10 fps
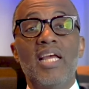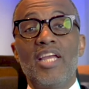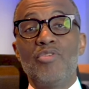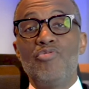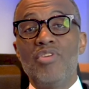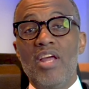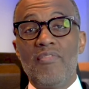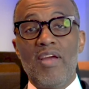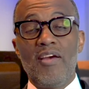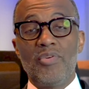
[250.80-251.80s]
you
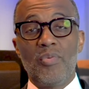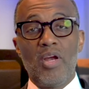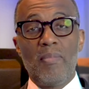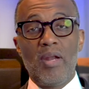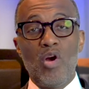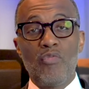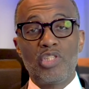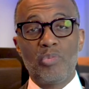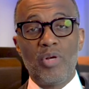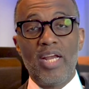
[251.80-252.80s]
never have to worry about
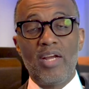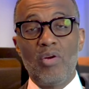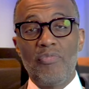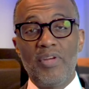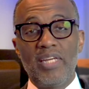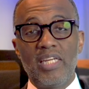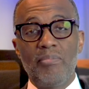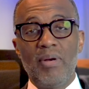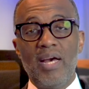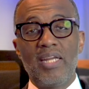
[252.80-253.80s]
overspraying or offending
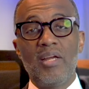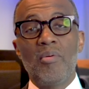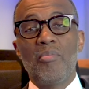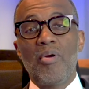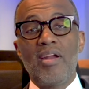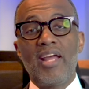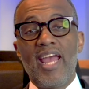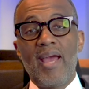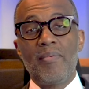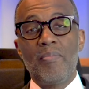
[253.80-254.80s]
anybody. Prada
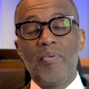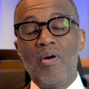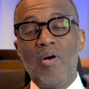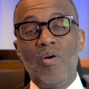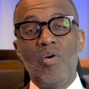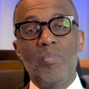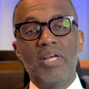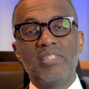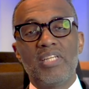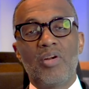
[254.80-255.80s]
Amber Pour Homme
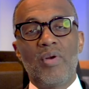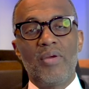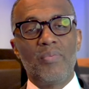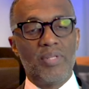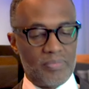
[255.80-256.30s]
is a great one.